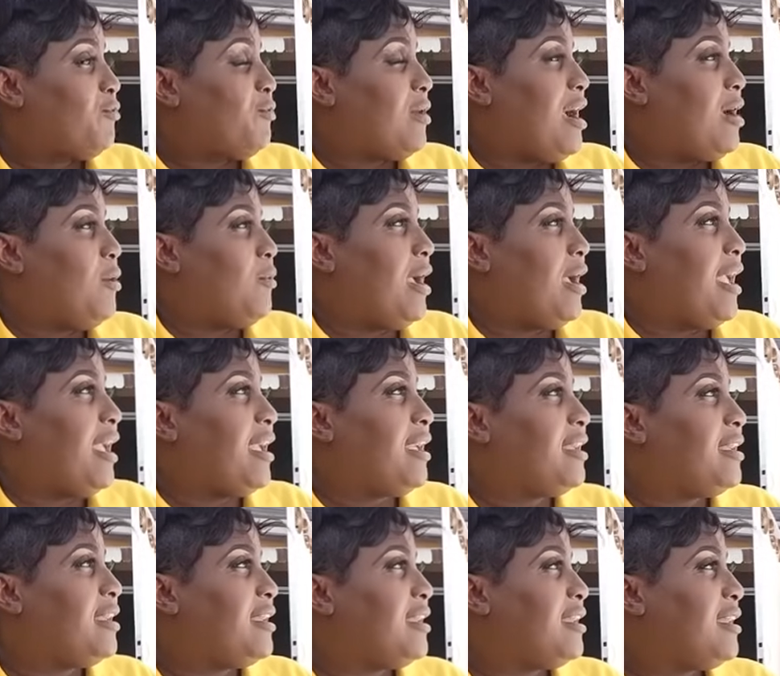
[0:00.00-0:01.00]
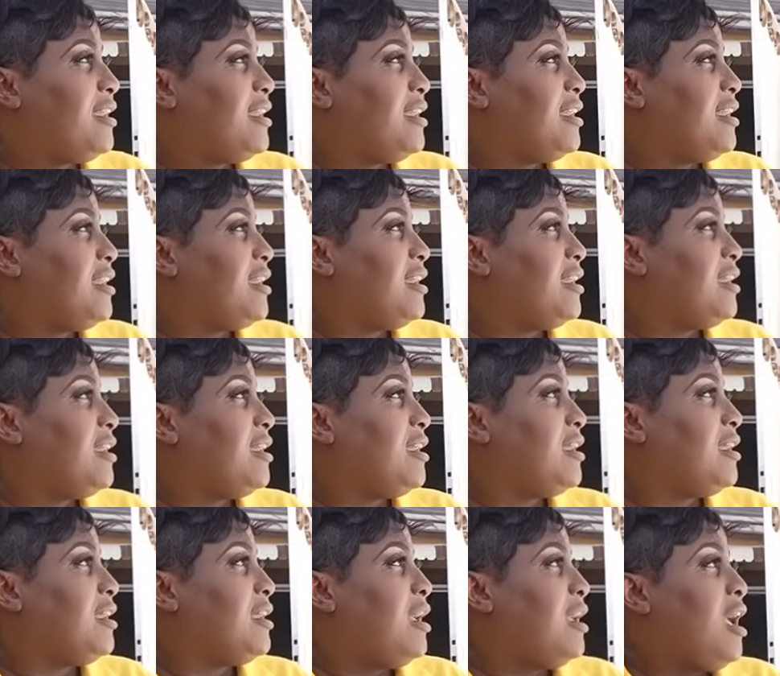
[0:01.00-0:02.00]
Where are
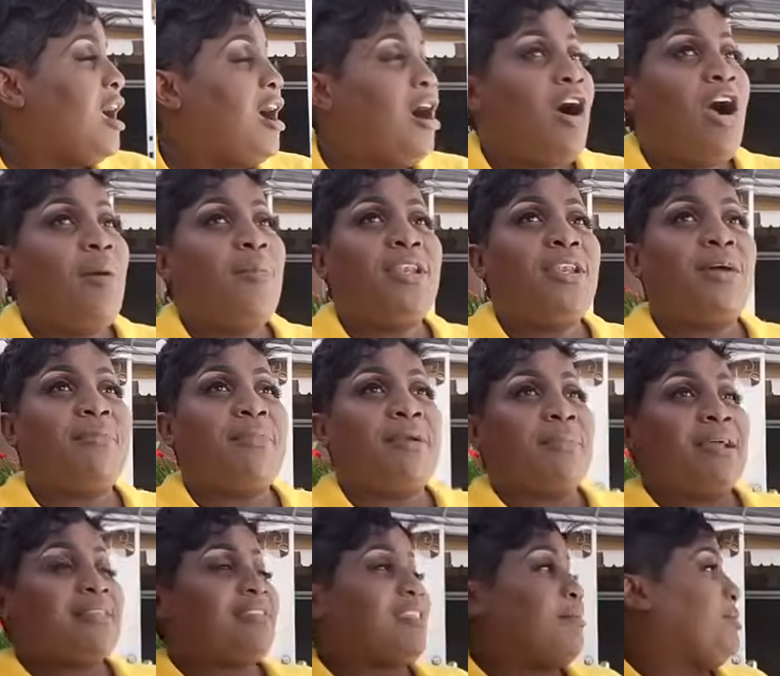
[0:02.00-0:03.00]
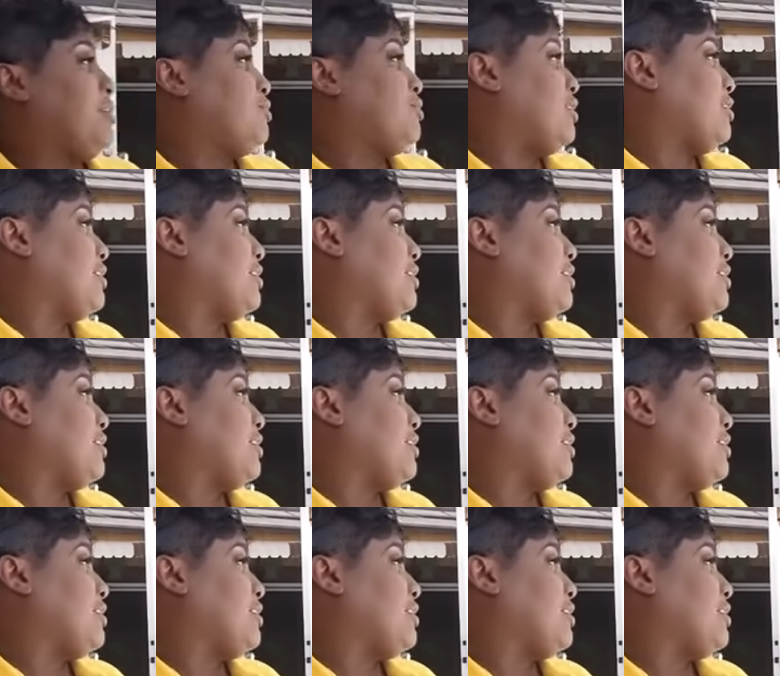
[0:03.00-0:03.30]
we? Oh, I don't remember some